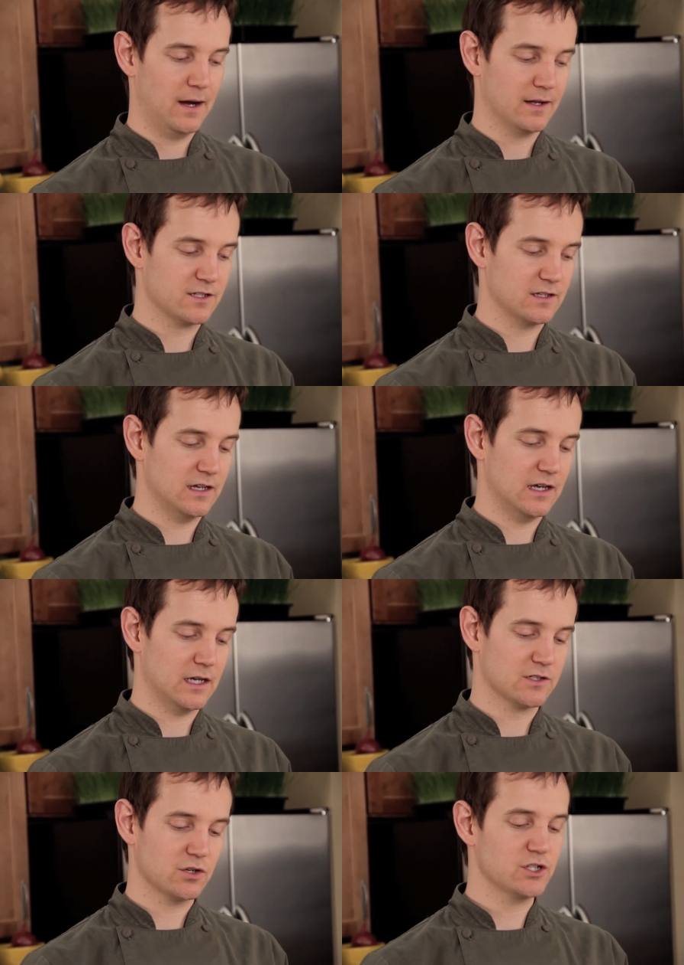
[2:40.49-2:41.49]
But
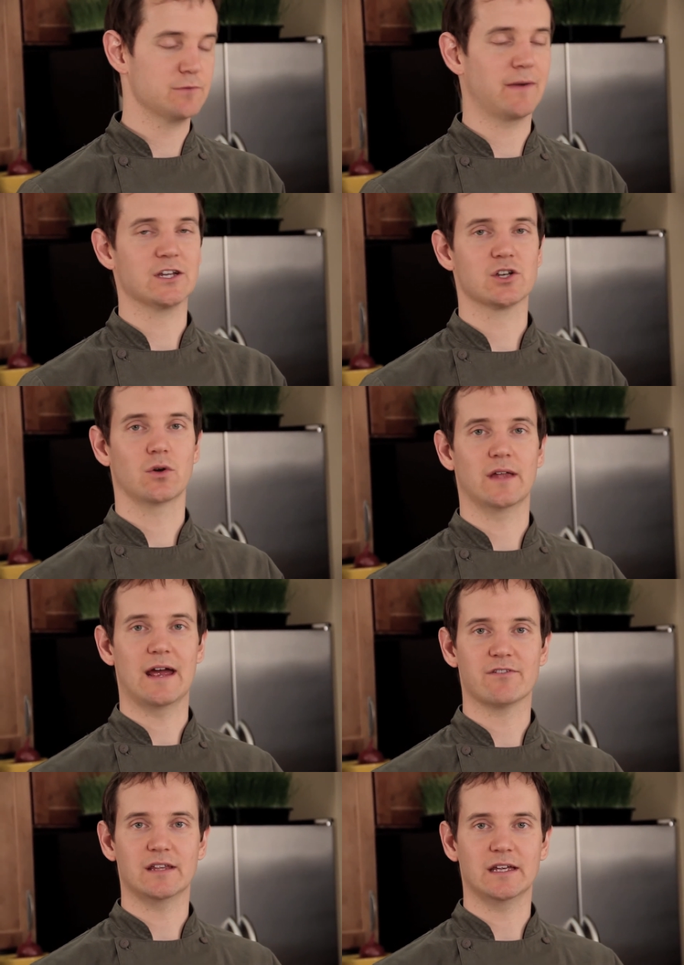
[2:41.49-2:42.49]
as long as you make
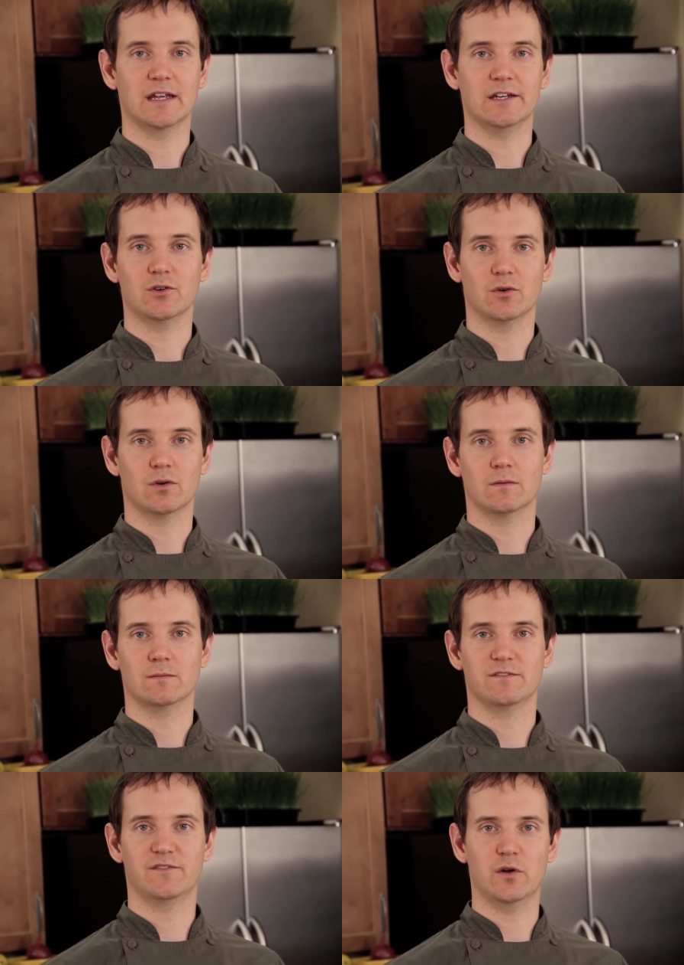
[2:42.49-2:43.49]
sure that everything in
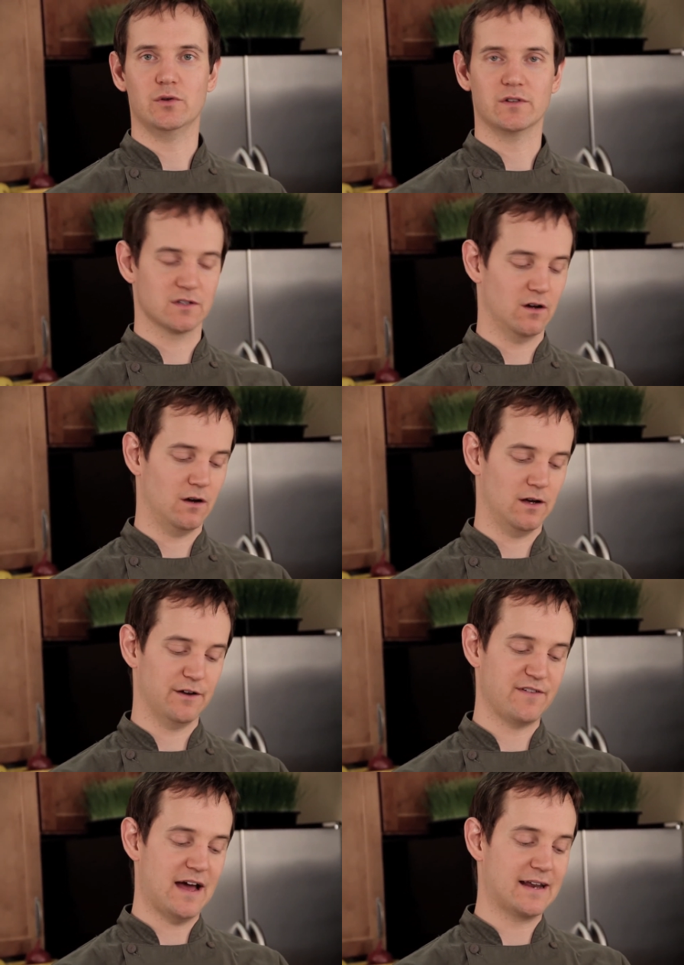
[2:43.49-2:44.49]
your food has
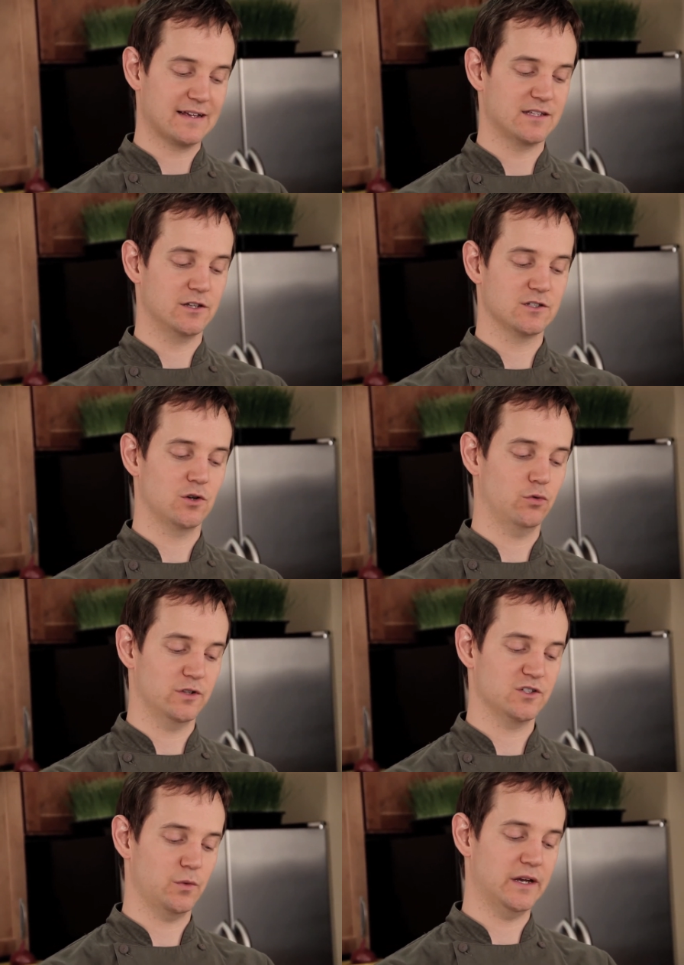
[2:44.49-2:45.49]
got a fat, an acid, a
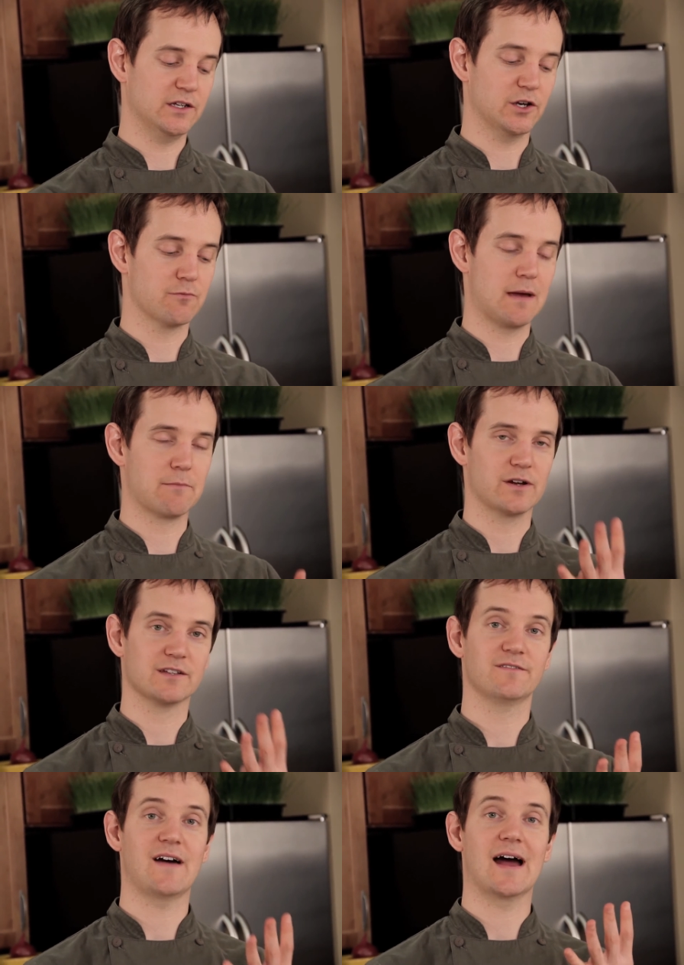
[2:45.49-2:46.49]
salt and a sweet, and you can
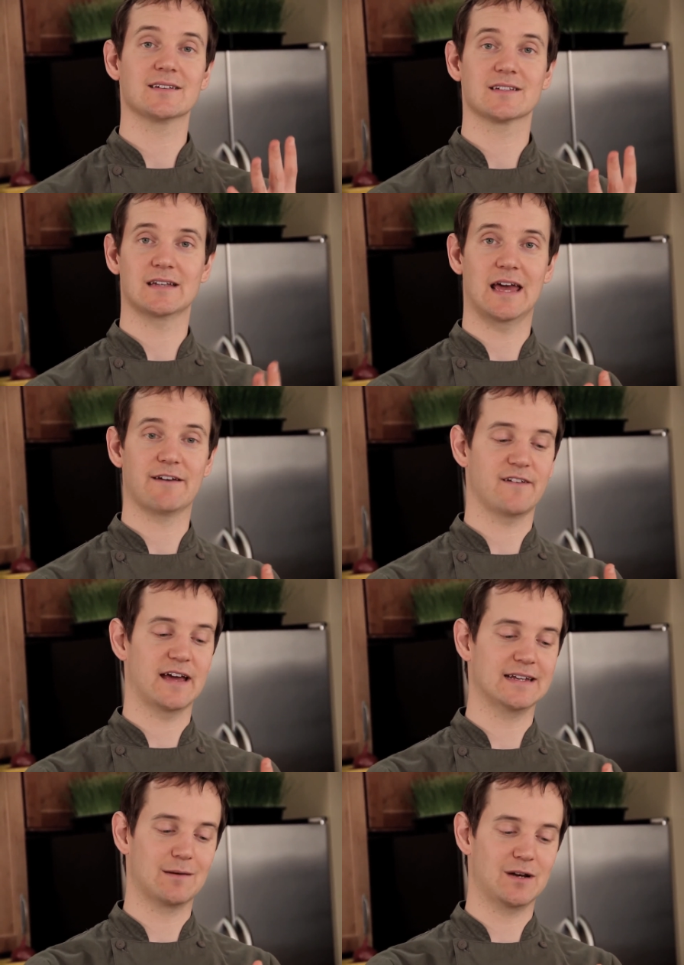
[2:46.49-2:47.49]
remember it as FAS,
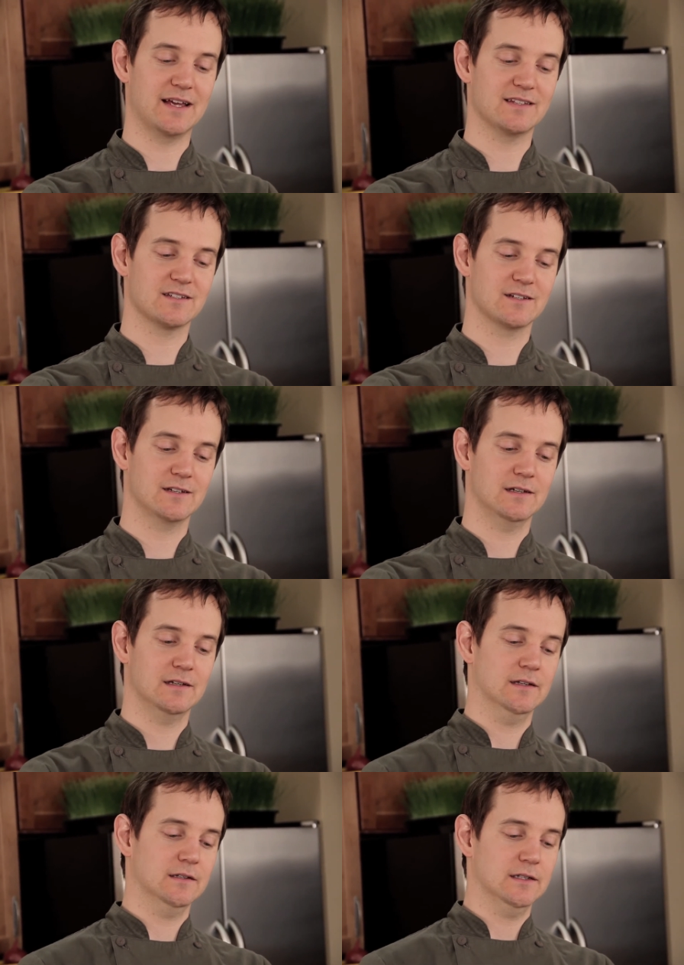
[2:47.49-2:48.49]
F-A-S-S,
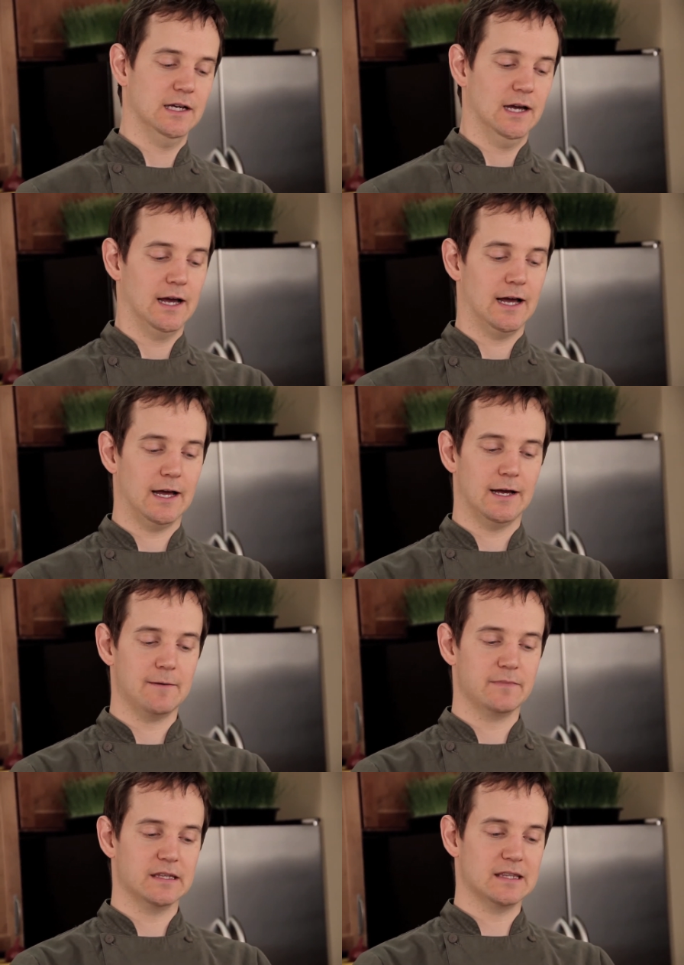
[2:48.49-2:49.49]

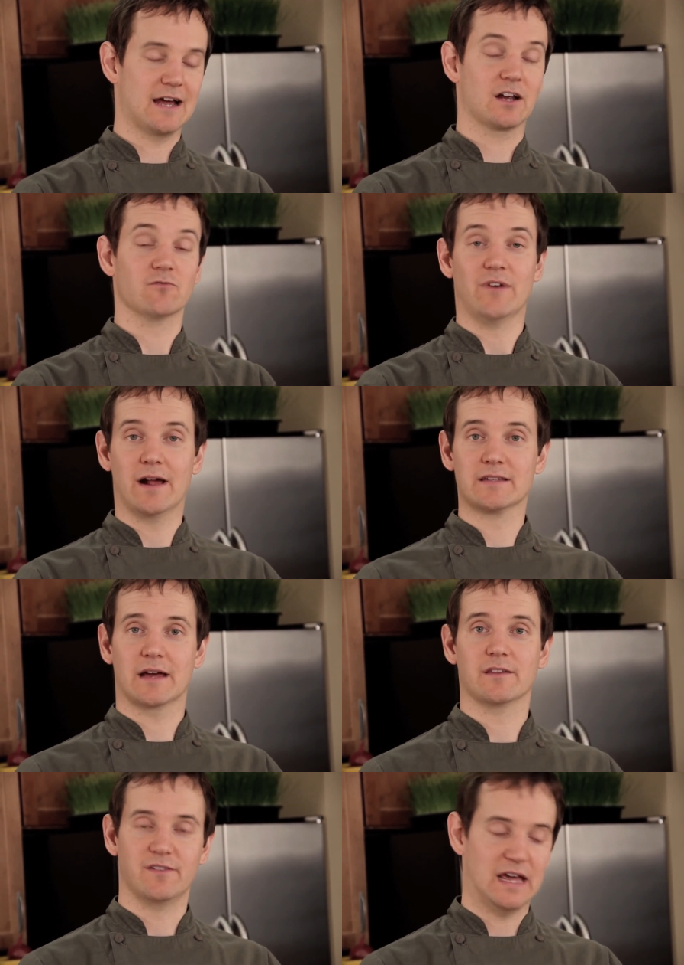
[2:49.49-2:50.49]
that
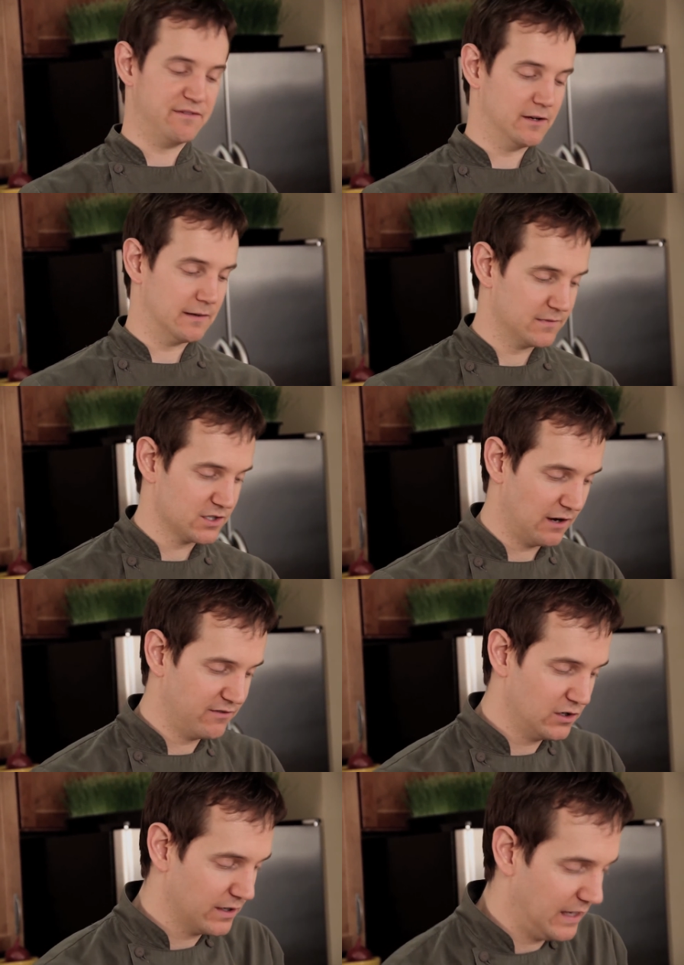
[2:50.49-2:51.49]
rounds out the flavour.
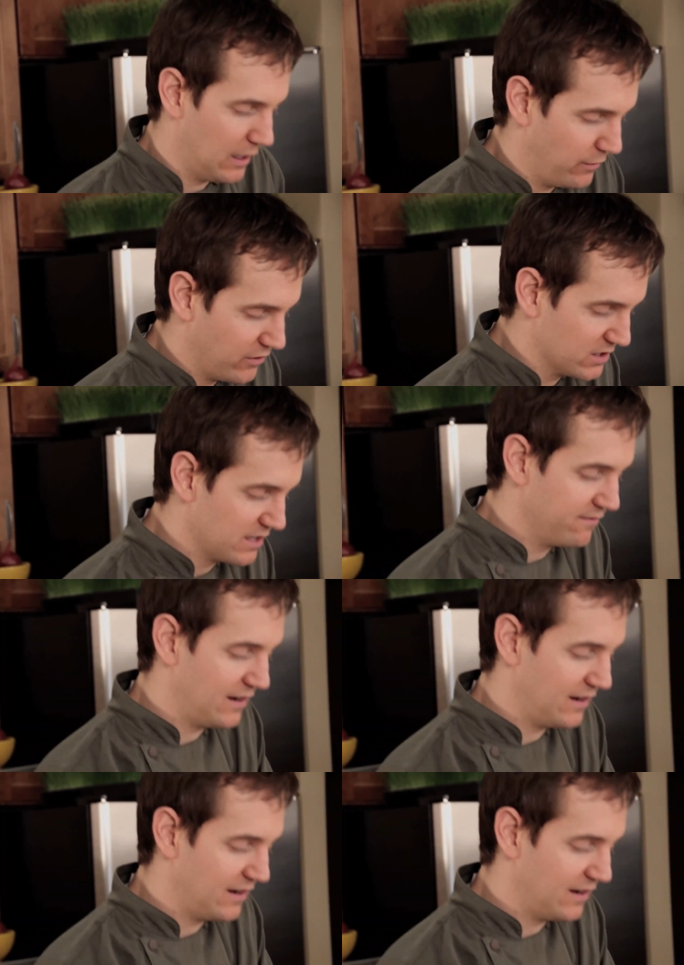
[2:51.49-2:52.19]
So if you look here, we've got